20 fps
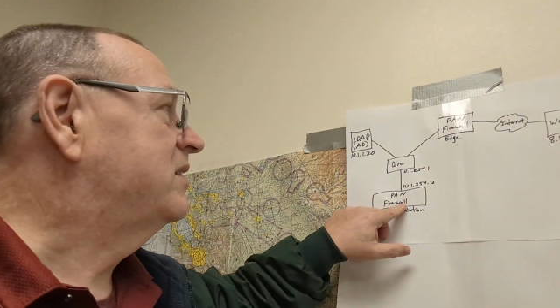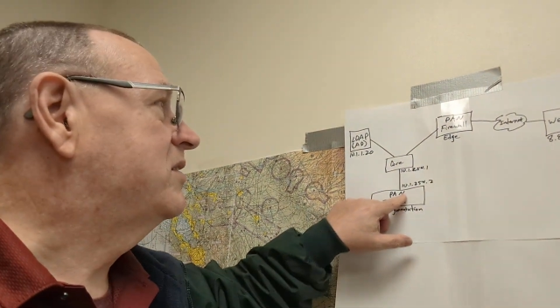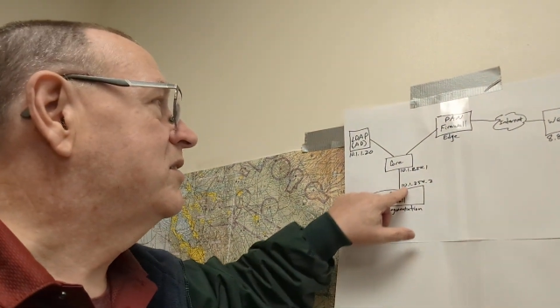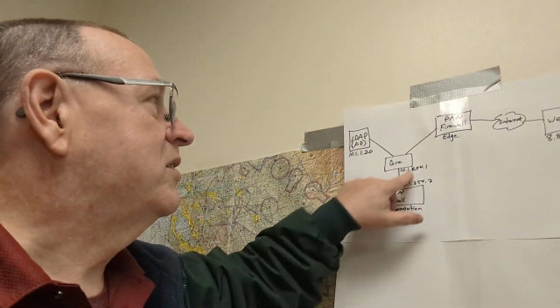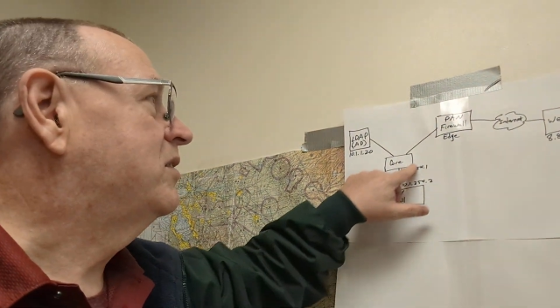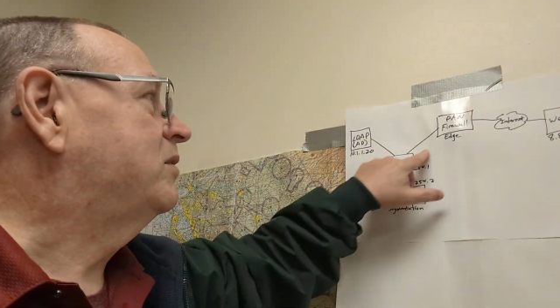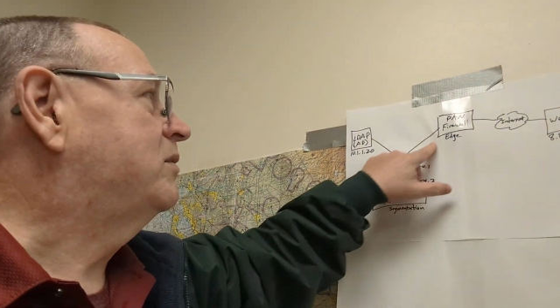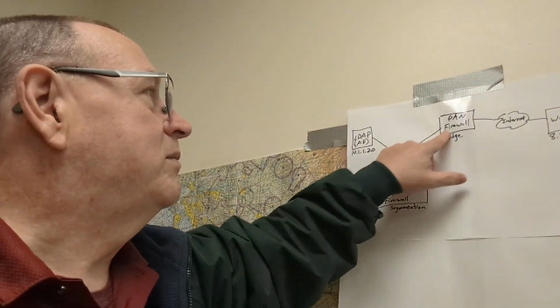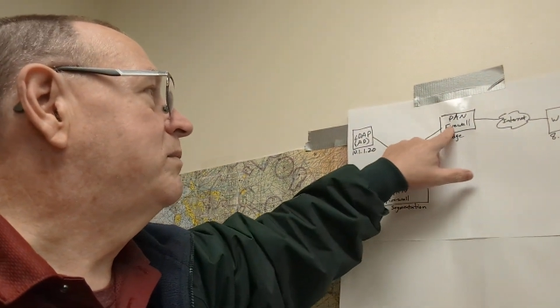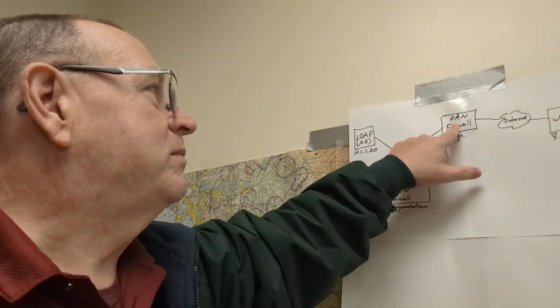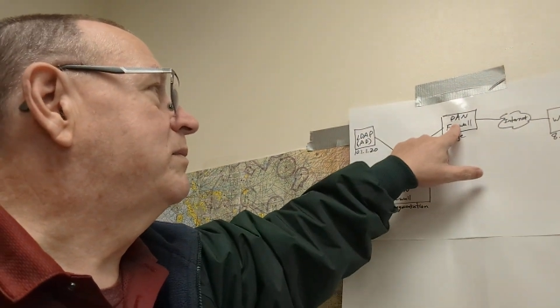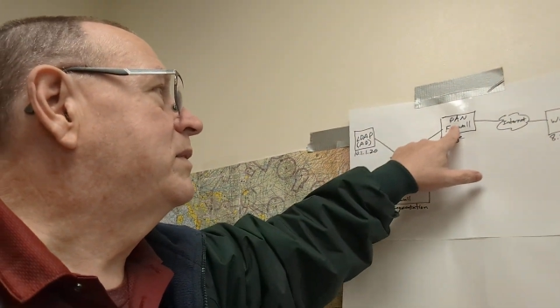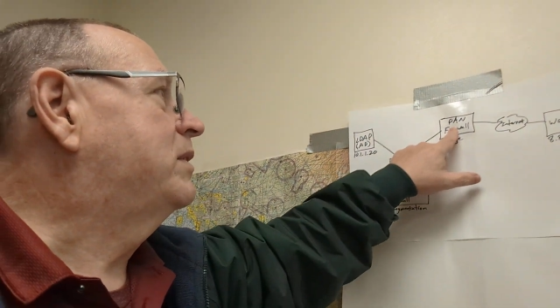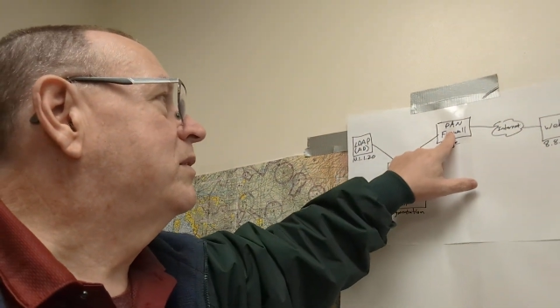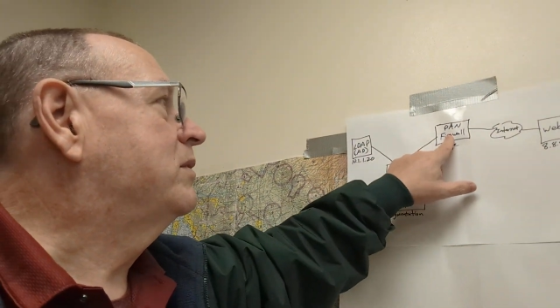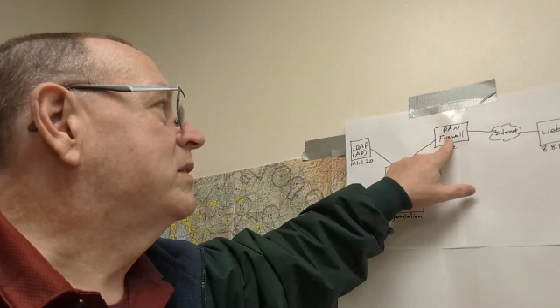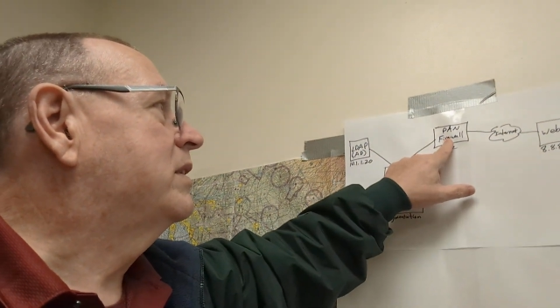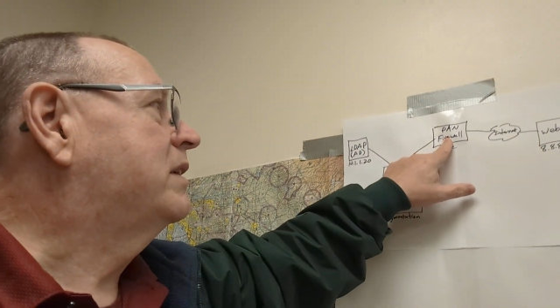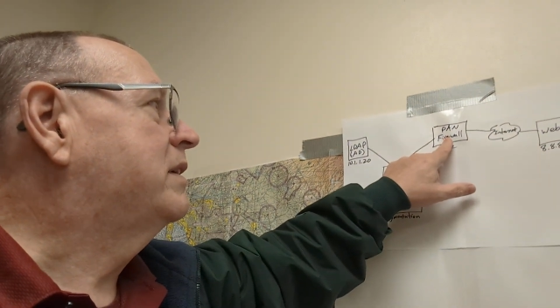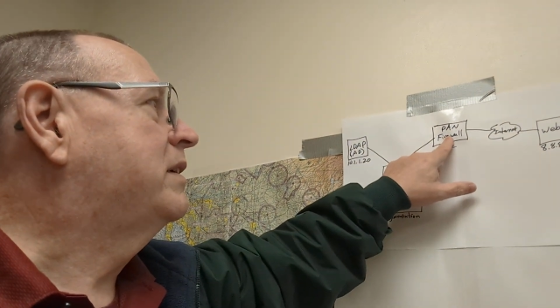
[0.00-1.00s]
So
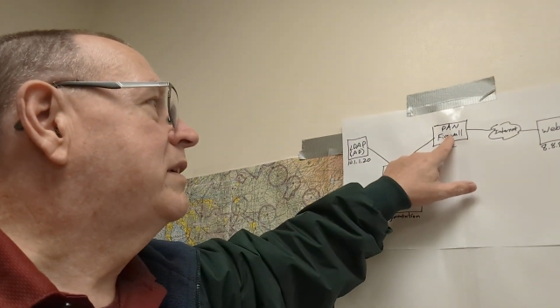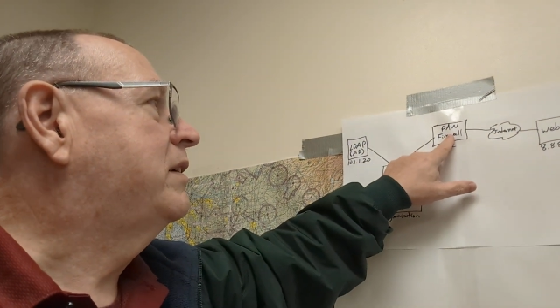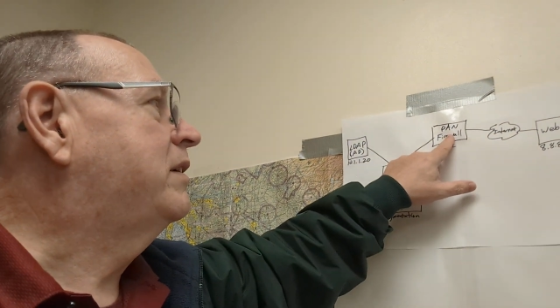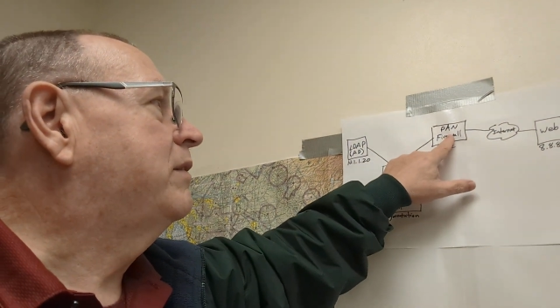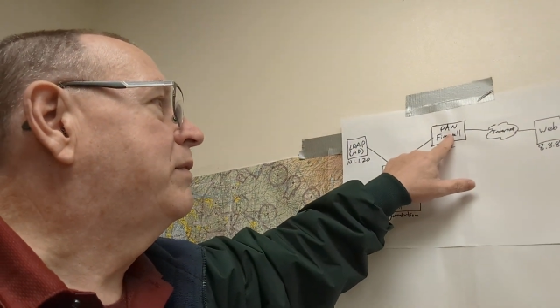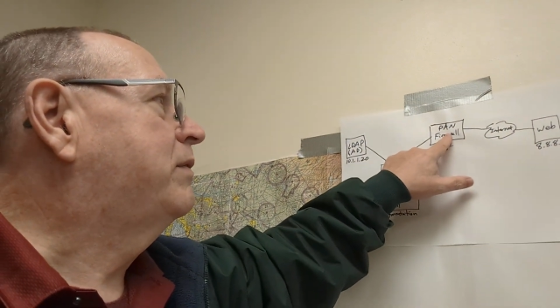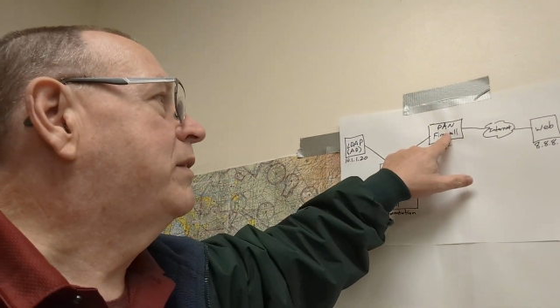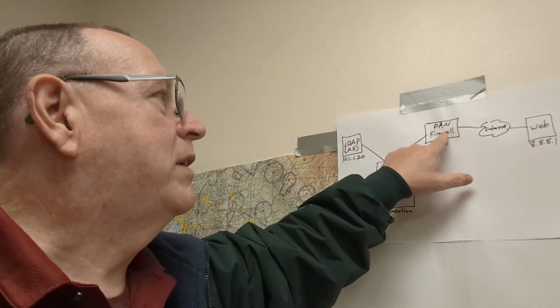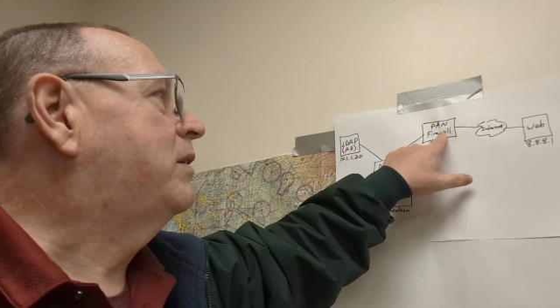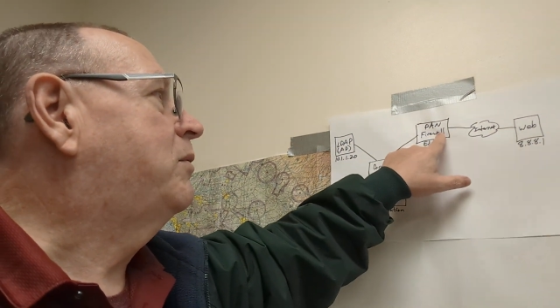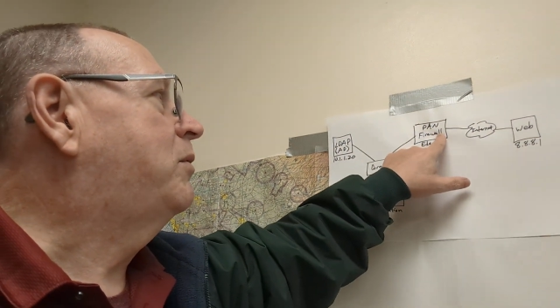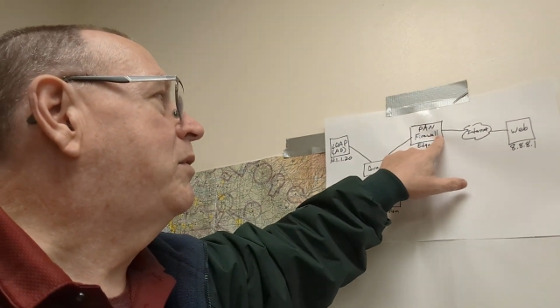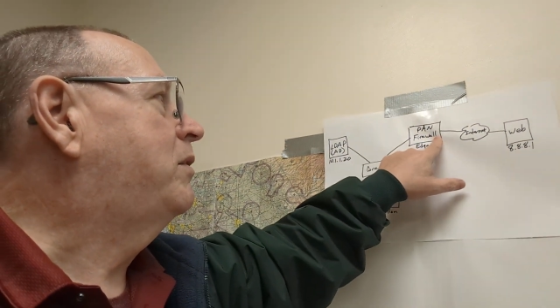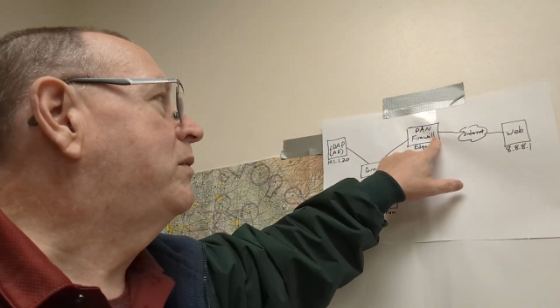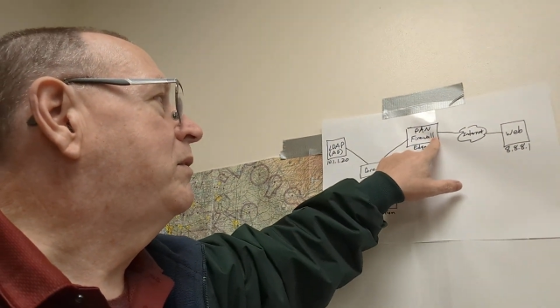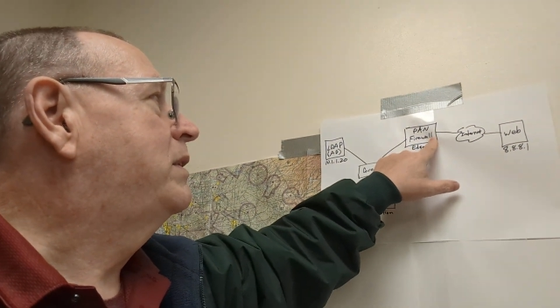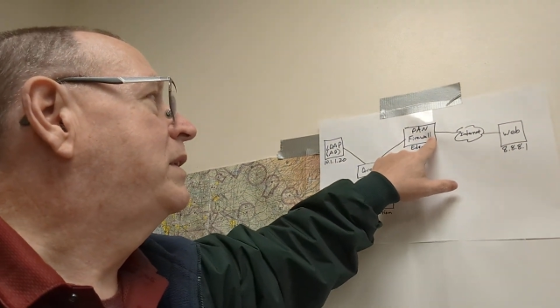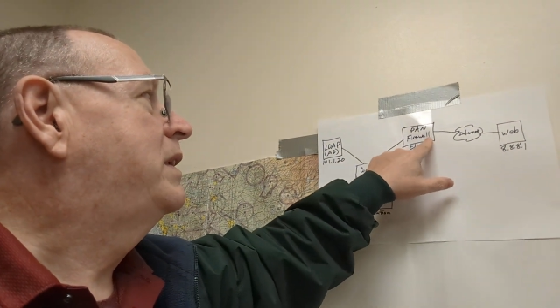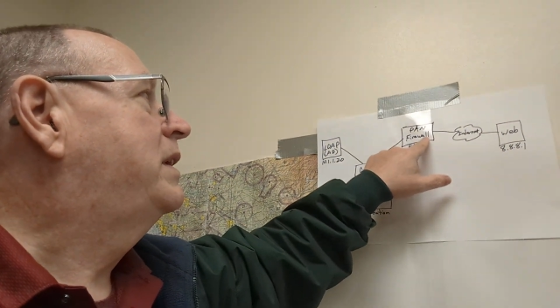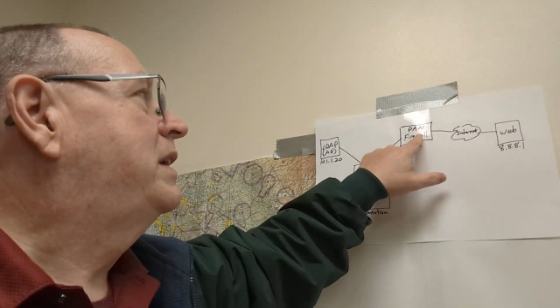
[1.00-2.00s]
goes out here to the
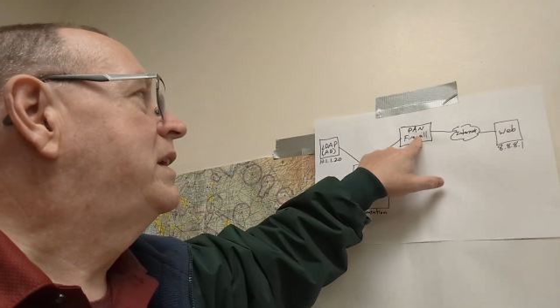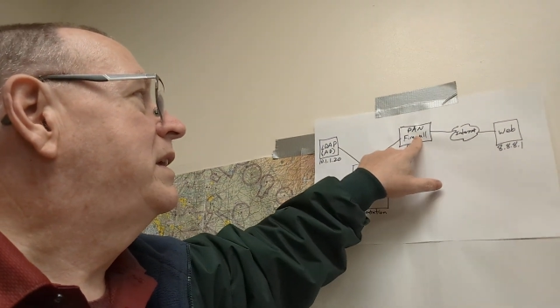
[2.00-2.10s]
firewall,